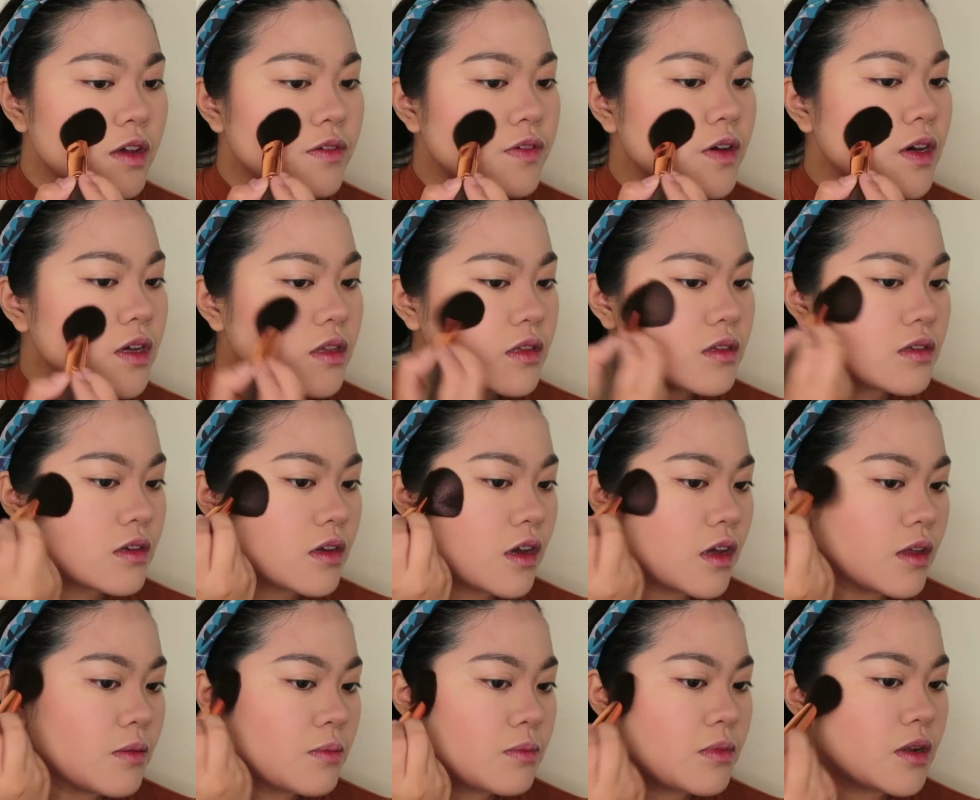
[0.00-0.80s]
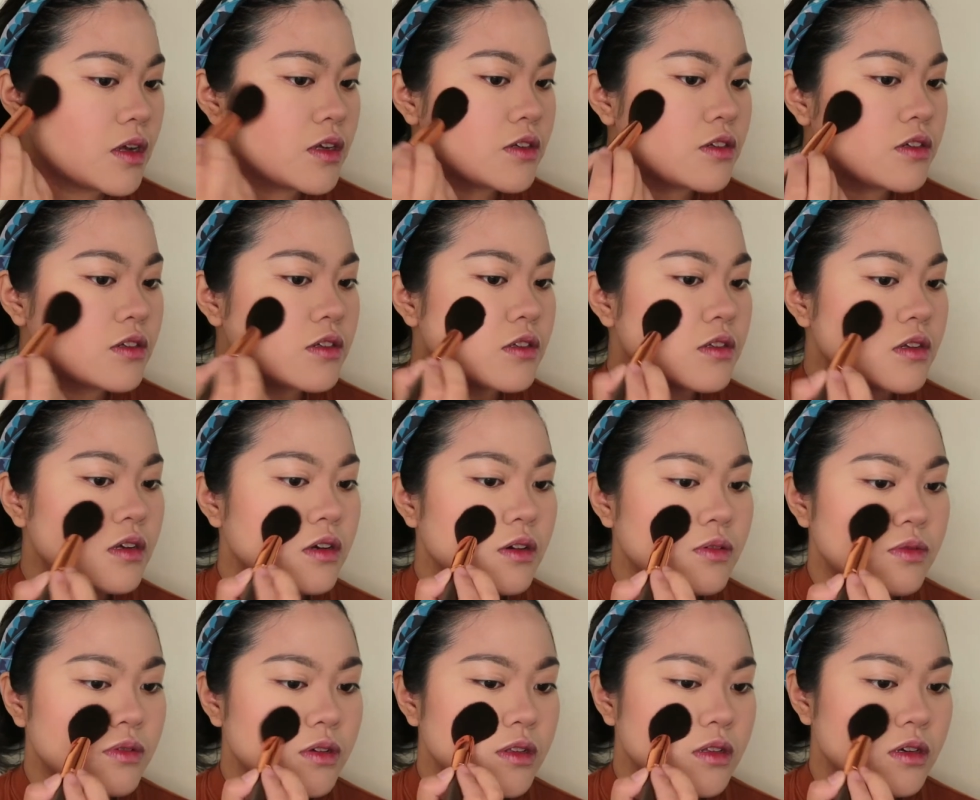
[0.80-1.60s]
I thought Tarte blushes
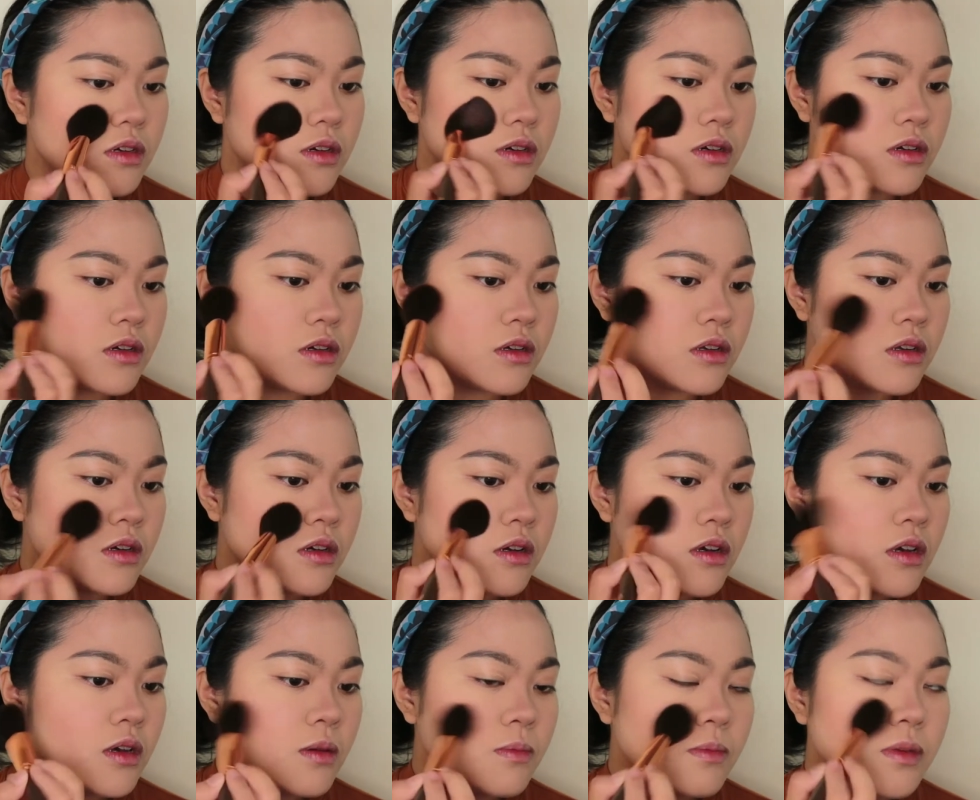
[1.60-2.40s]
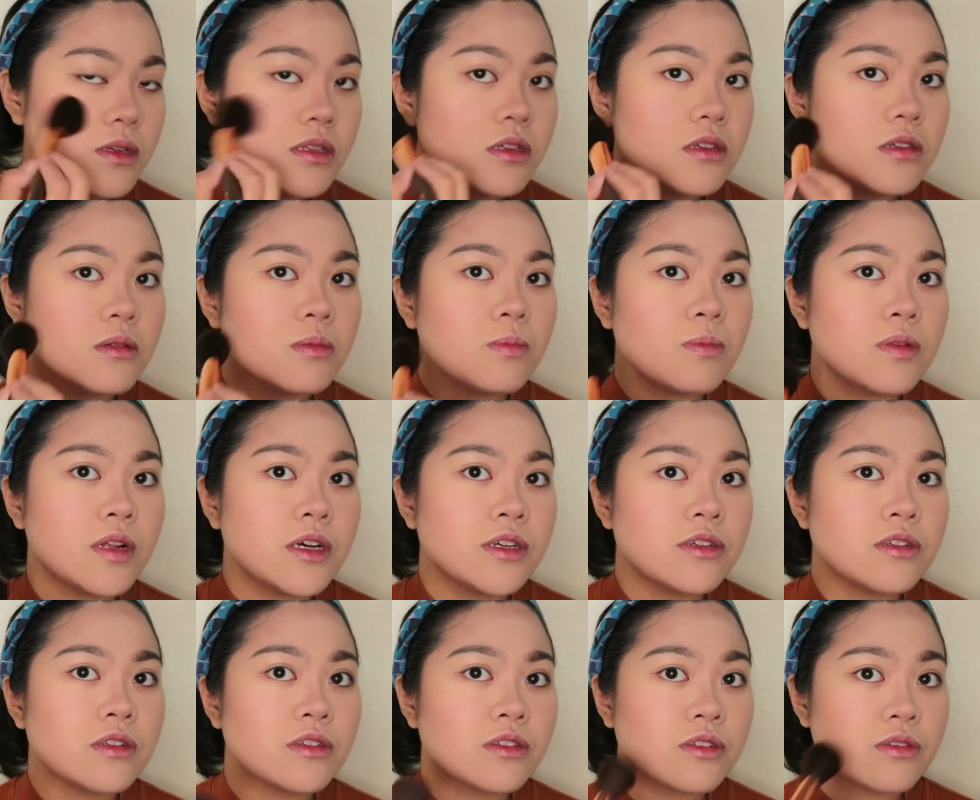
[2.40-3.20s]
are really good, but this
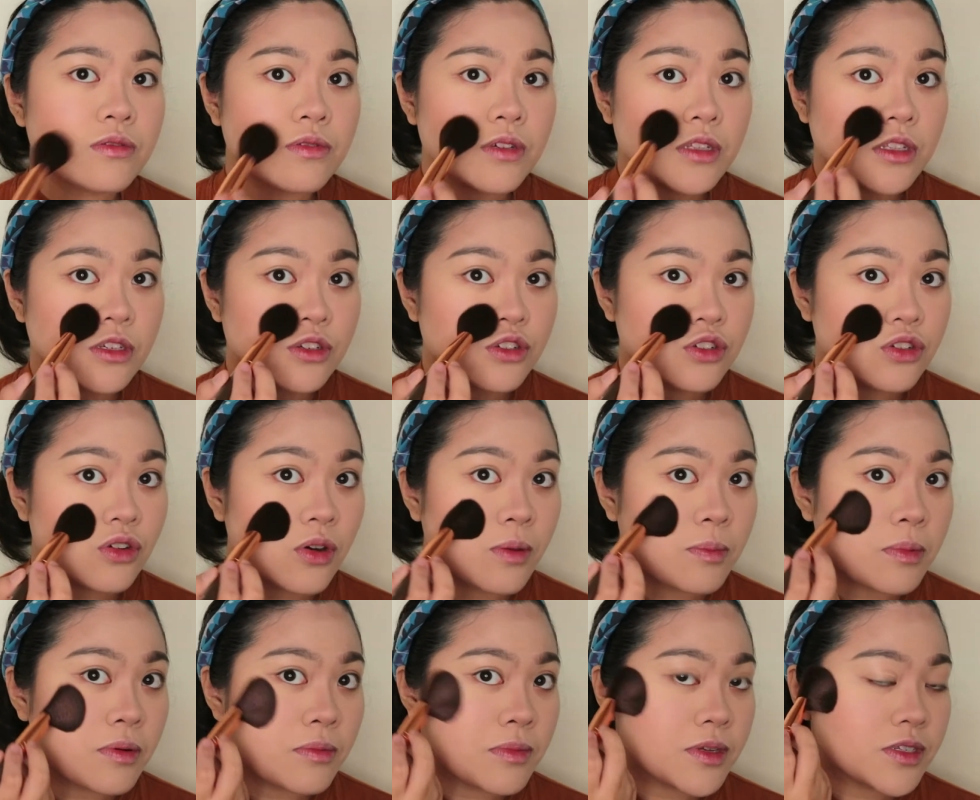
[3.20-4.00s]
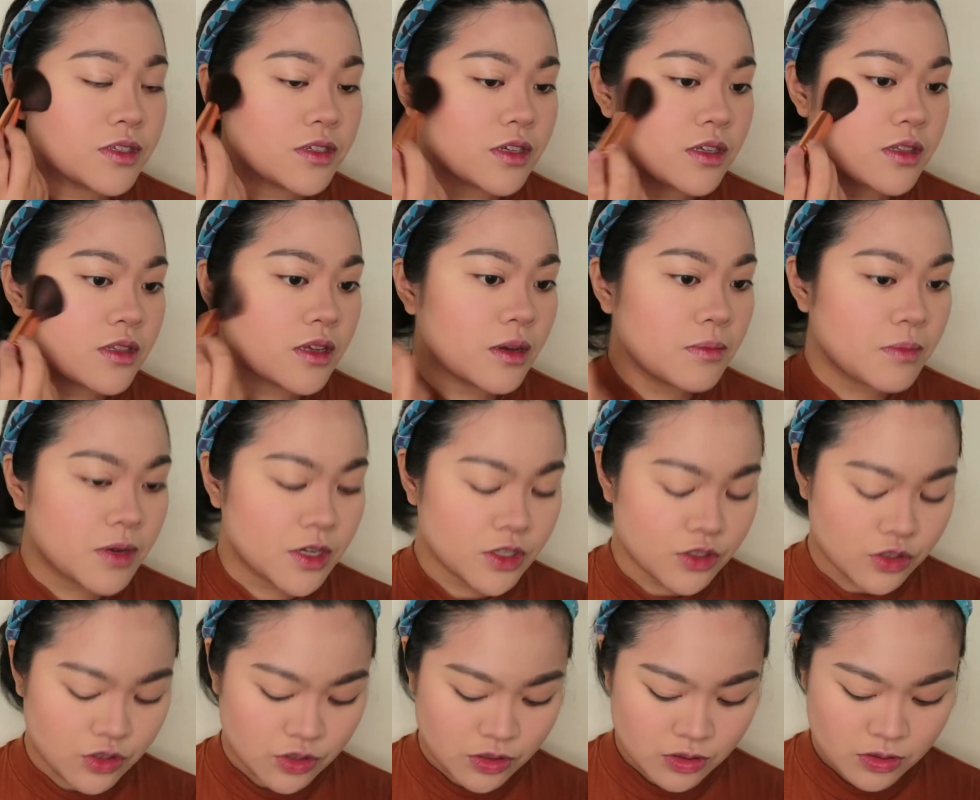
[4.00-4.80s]
blush doesn't really show up on my skin that
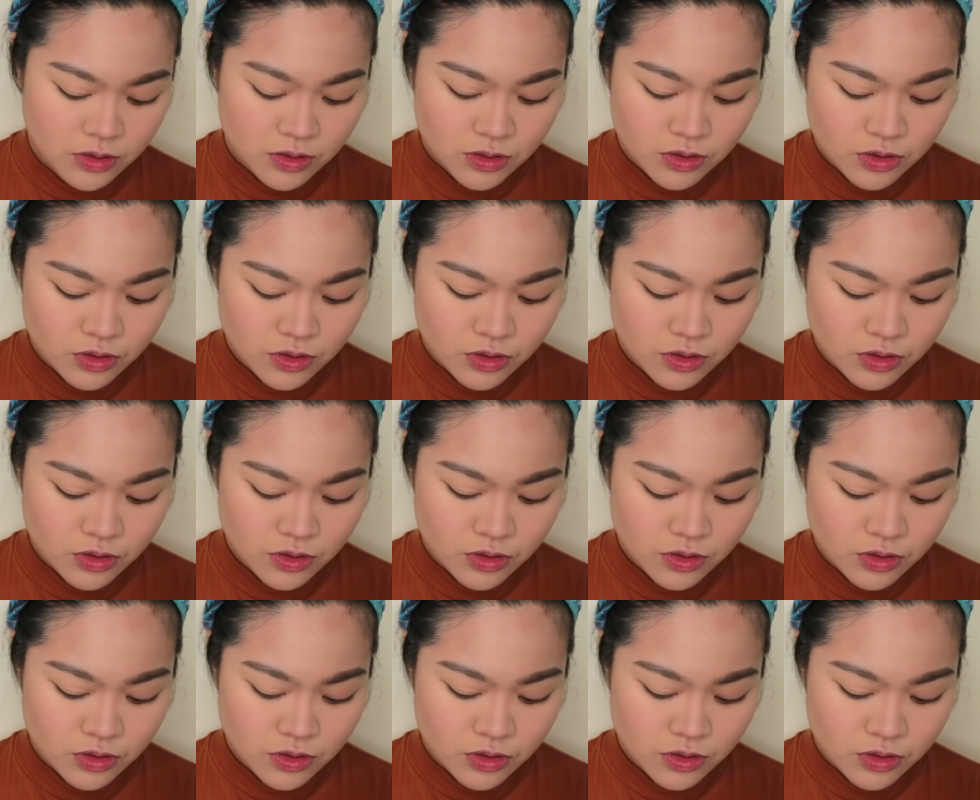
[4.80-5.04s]
much.